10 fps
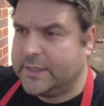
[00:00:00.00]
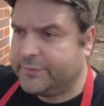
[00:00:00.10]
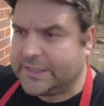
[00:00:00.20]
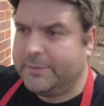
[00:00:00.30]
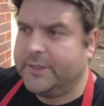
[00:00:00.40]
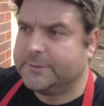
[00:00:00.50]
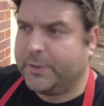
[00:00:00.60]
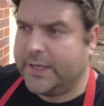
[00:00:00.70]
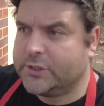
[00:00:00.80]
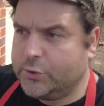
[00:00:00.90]
and if some of these
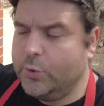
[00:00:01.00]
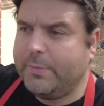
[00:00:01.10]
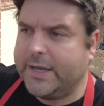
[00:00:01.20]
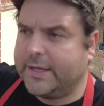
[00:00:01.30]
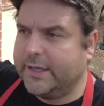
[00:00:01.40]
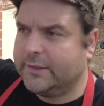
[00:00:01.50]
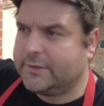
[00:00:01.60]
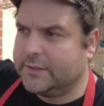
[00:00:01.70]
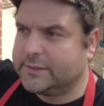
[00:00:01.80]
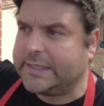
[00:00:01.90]
players do make it
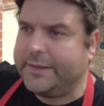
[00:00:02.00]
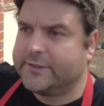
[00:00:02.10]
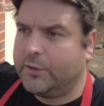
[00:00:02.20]
to the standards